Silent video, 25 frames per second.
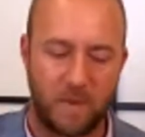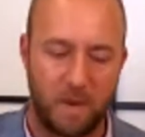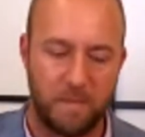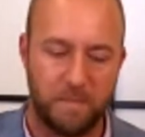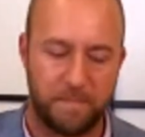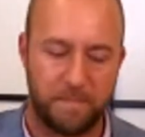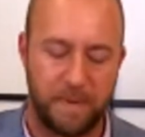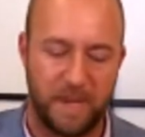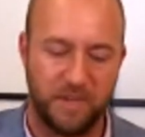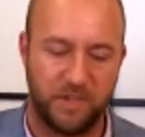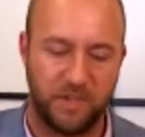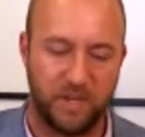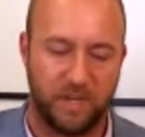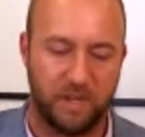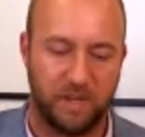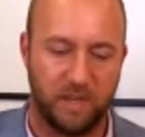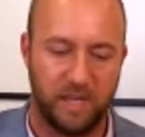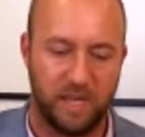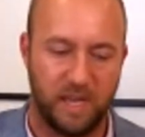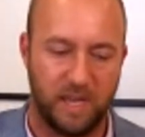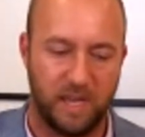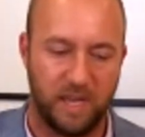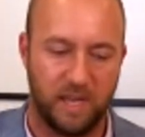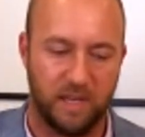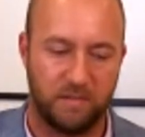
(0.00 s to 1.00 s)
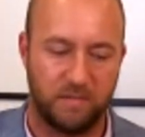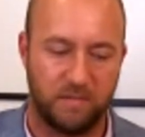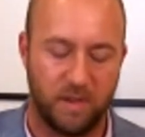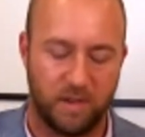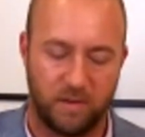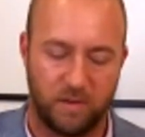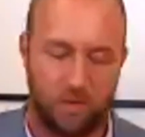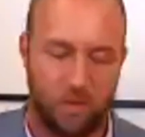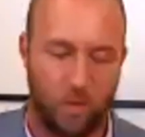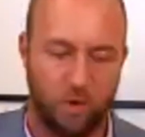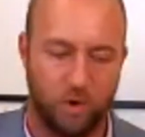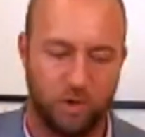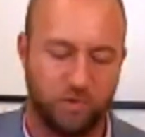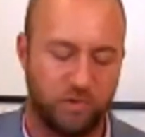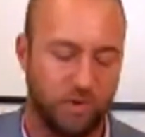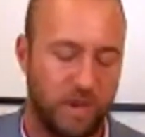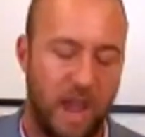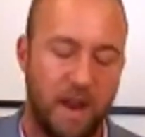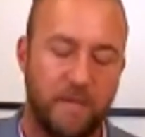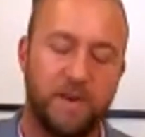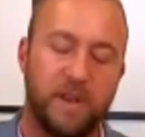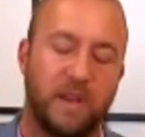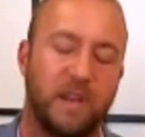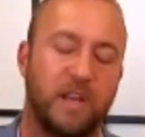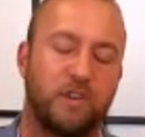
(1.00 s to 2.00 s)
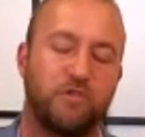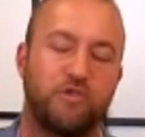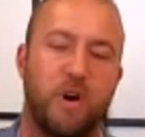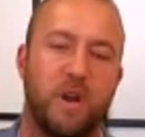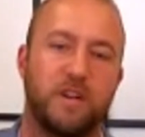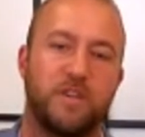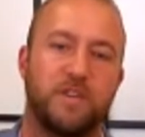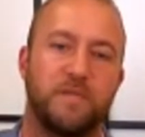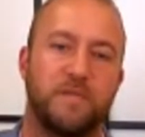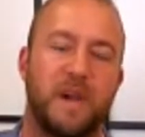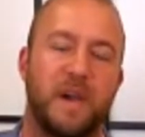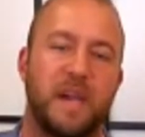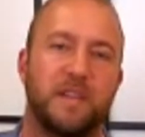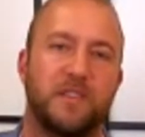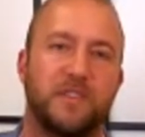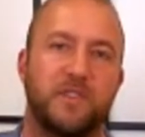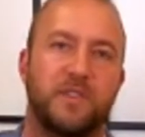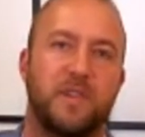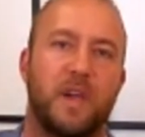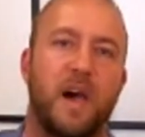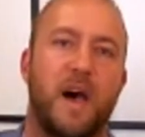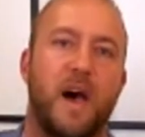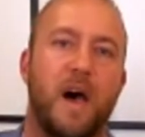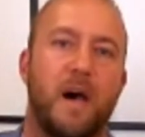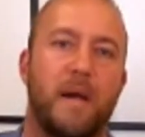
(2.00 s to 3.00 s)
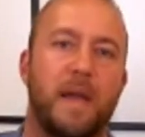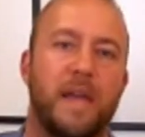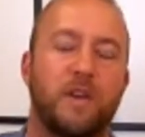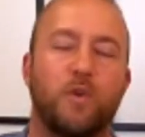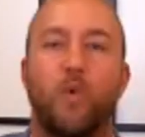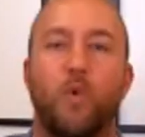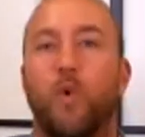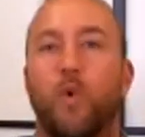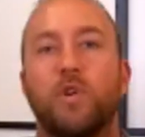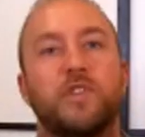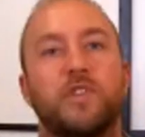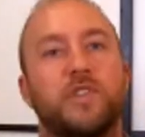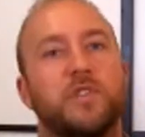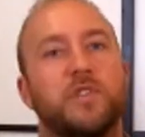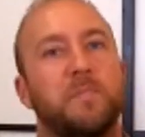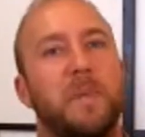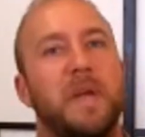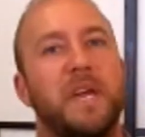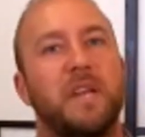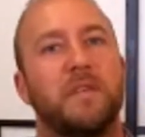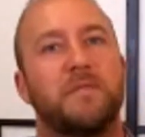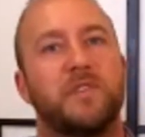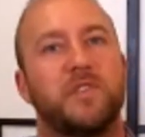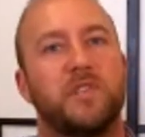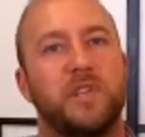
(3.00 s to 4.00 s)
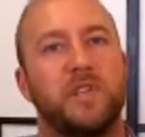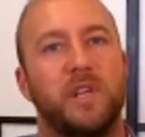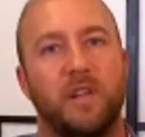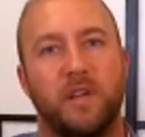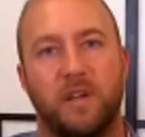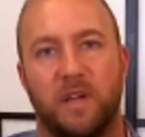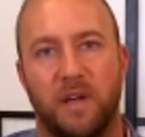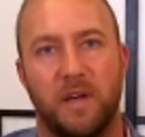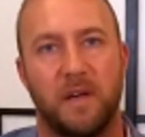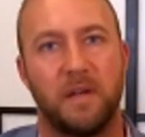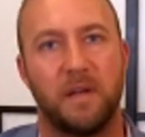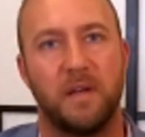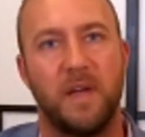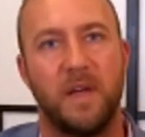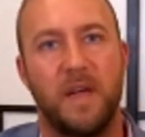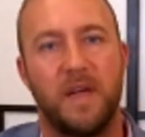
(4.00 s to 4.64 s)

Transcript: basically quartz, every electronic device, and quartz is made of silica.